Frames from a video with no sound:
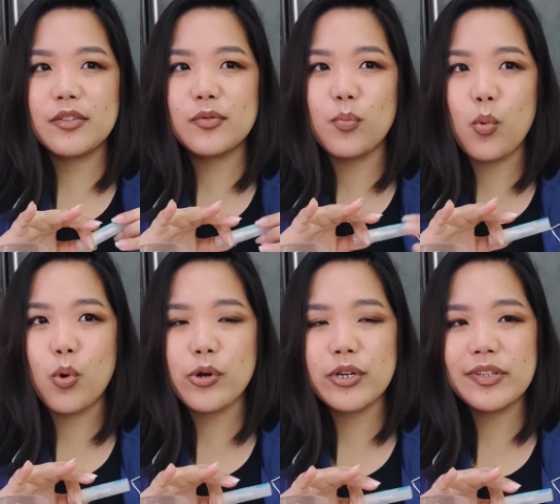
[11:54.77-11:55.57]

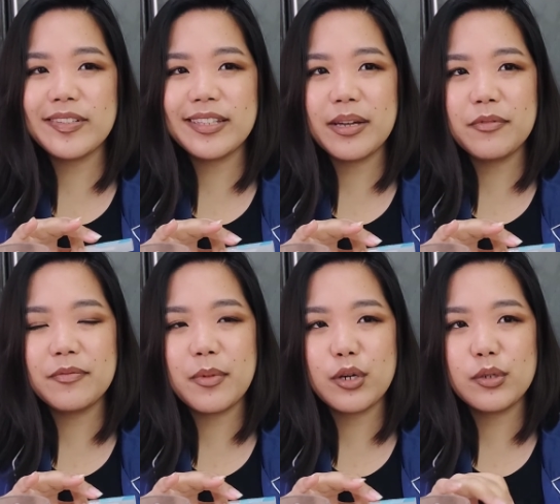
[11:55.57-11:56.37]
s'mores type
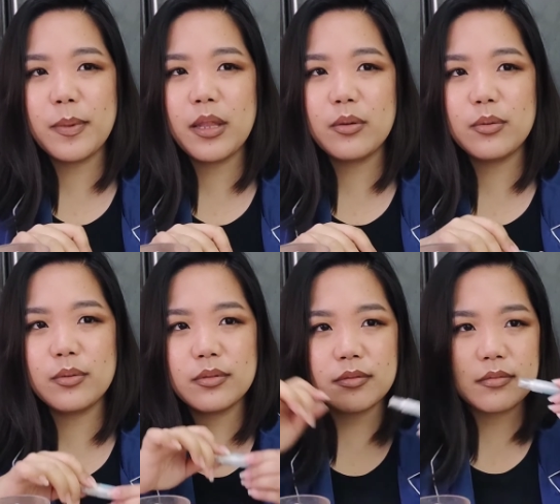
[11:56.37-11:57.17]
of marshmallow.